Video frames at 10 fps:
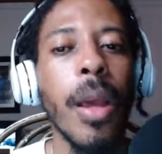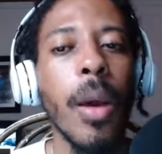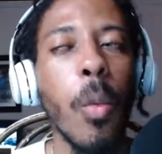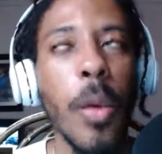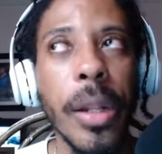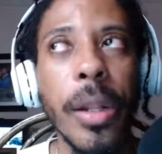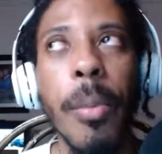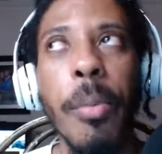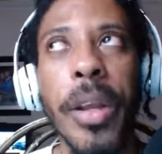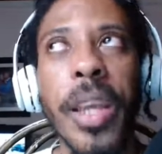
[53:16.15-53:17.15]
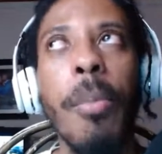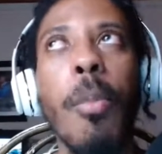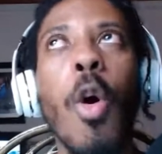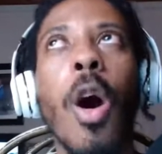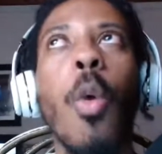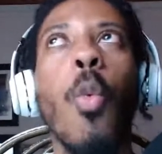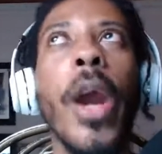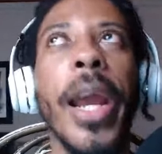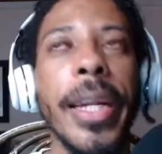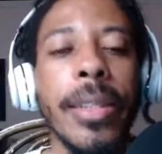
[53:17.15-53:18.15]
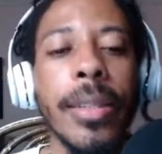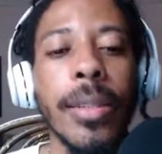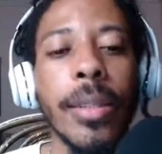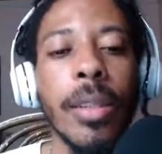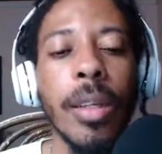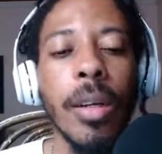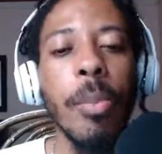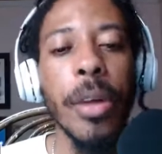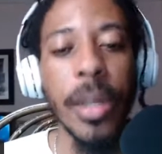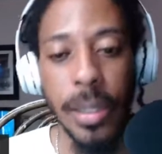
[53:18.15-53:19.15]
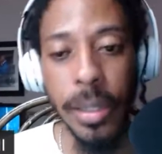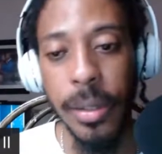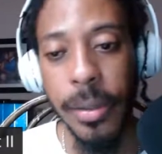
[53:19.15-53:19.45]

with bringing more awareness to depression.